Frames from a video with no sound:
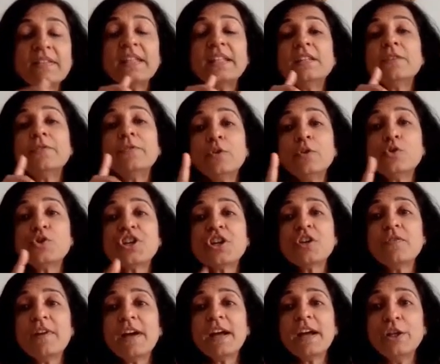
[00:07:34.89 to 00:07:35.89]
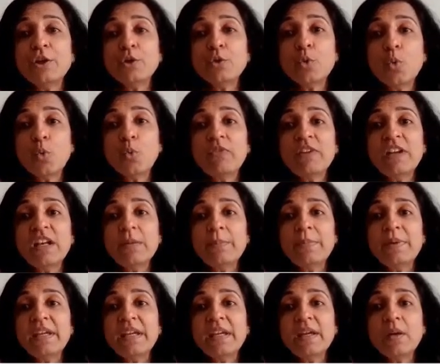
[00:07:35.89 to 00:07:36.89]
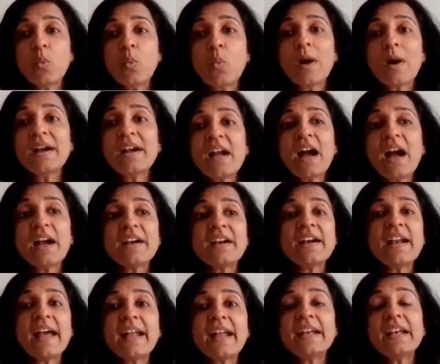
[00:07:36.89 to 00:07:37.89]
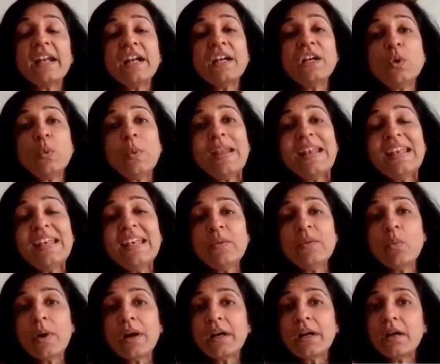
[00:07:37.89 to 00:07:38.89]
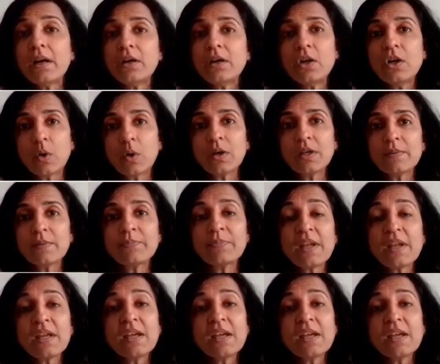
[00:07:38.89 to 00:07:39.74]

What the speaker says: then the future value will be $121.